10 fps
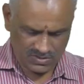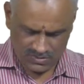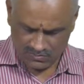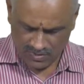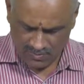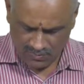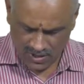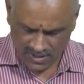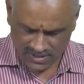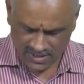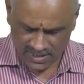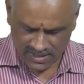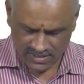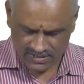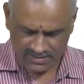One point is
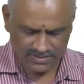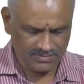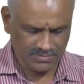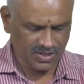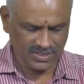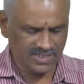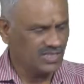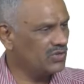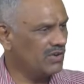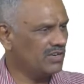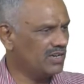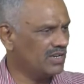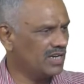here, because here you have a